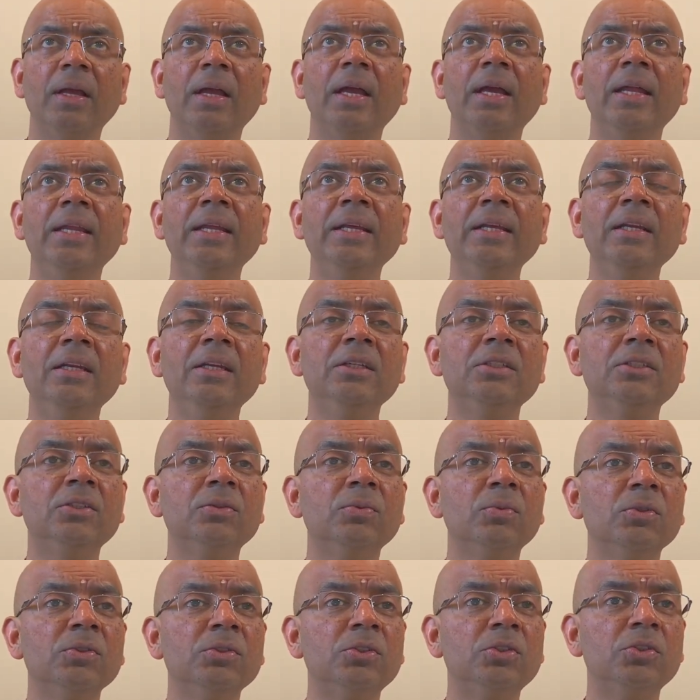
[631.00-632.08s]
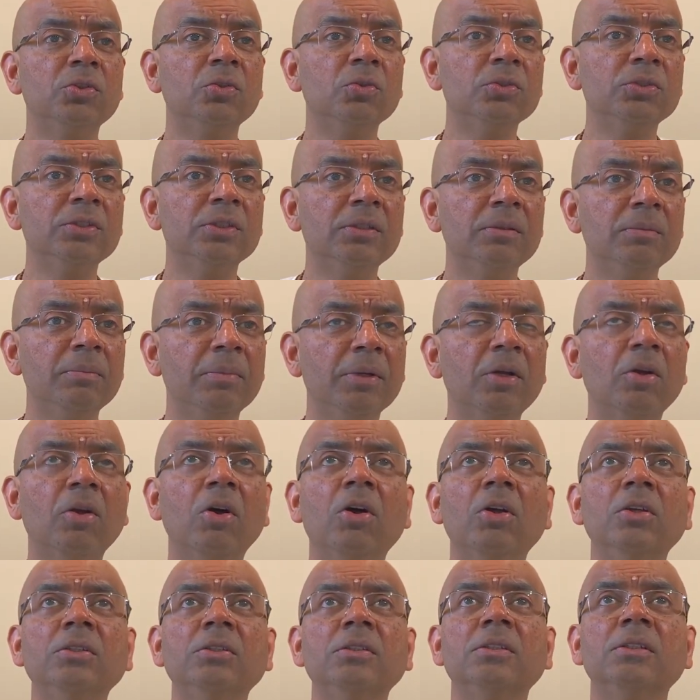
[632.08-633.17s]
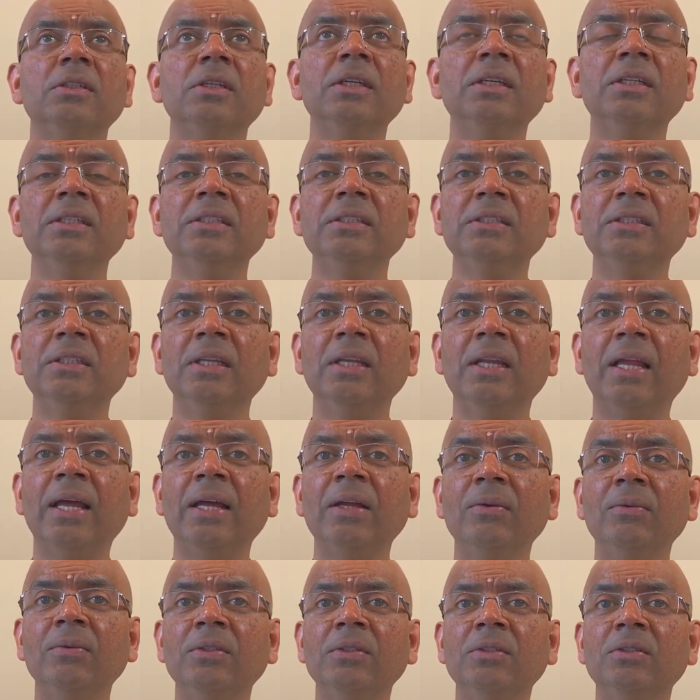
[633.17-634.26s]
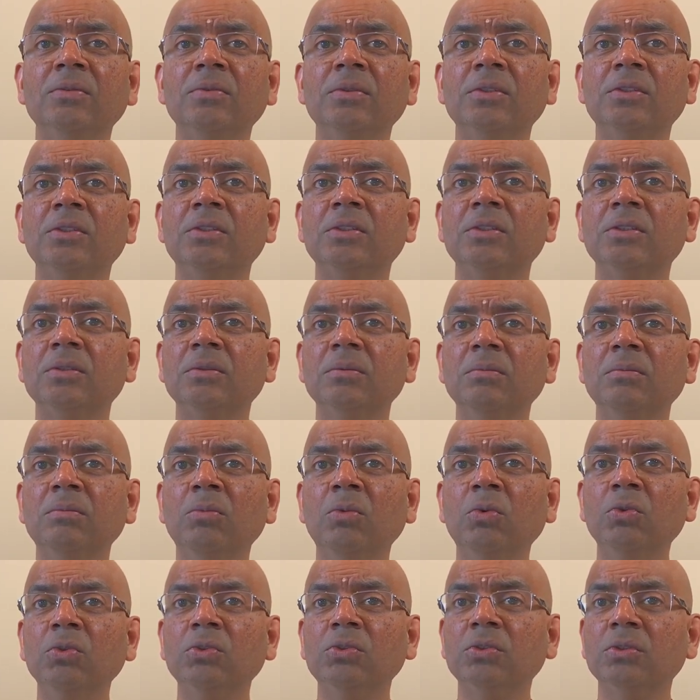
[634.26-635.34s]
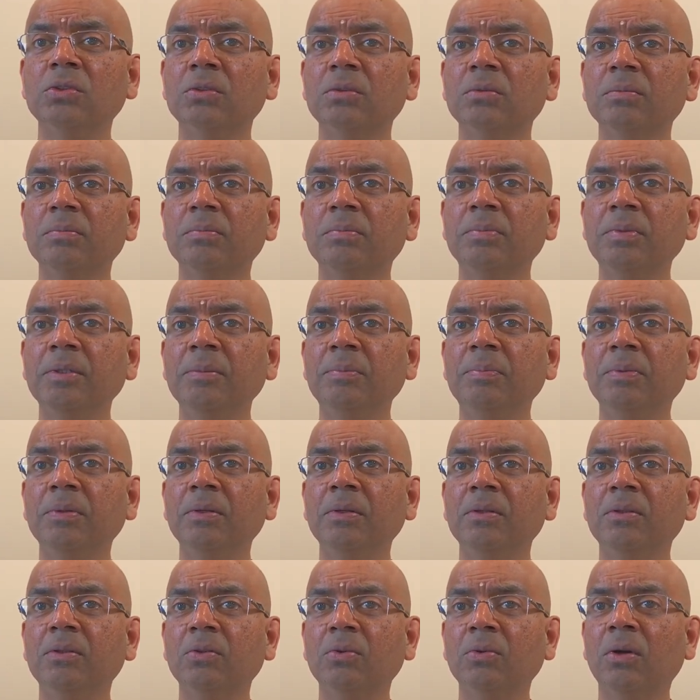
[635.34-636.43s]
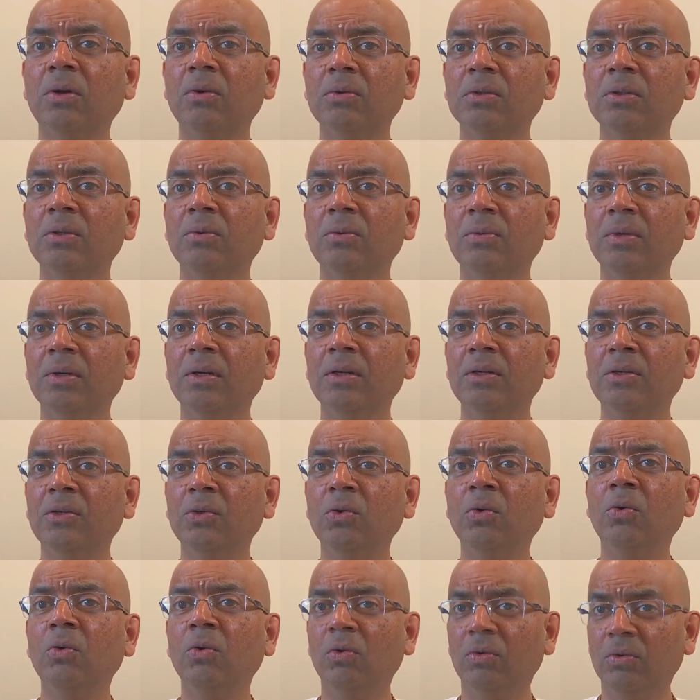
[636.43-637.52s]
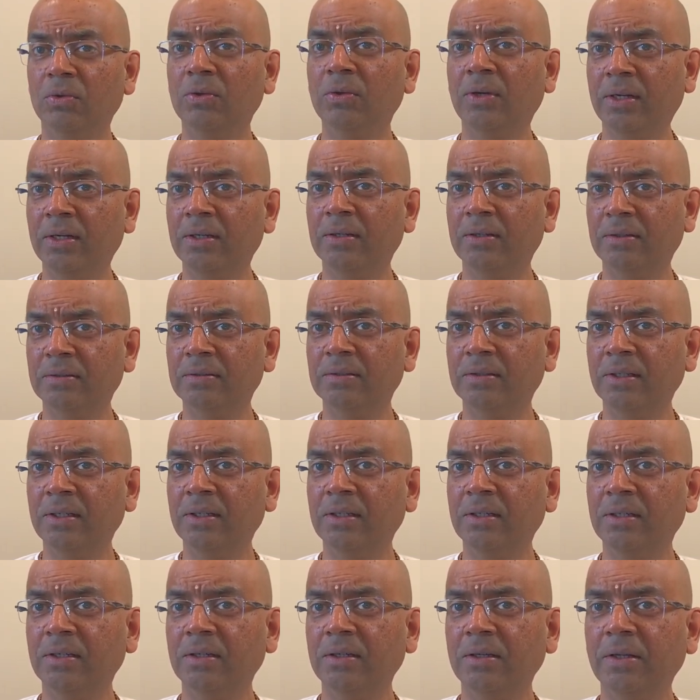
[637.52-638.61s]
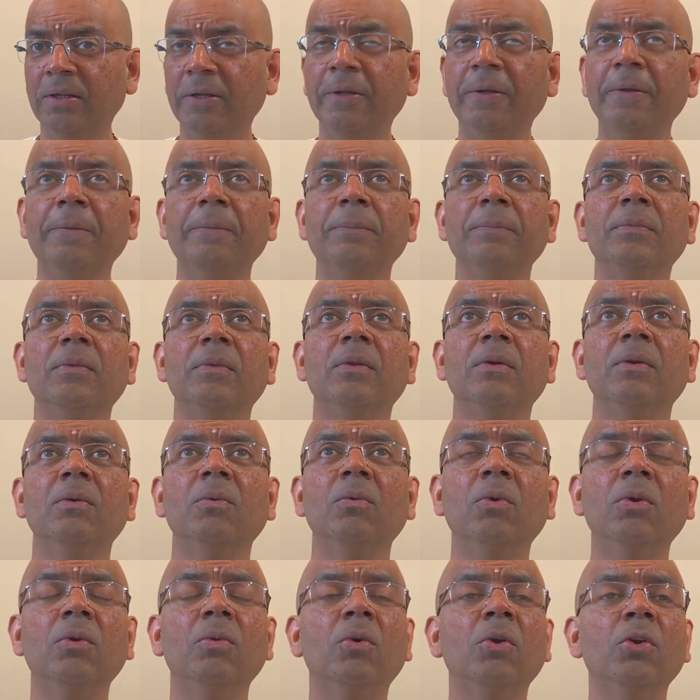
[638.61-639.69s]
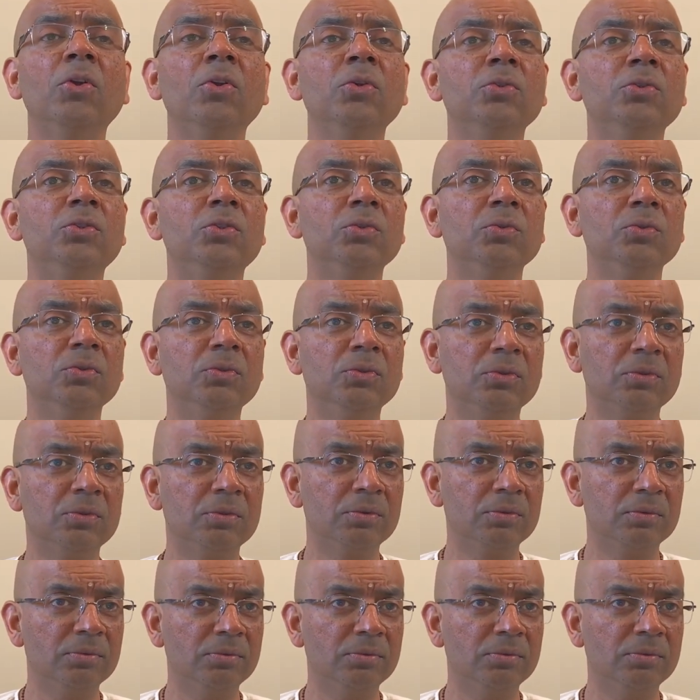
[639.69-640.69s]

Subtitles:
And English was chosen because it is the language which most people throughout the world know, right? What do you choose?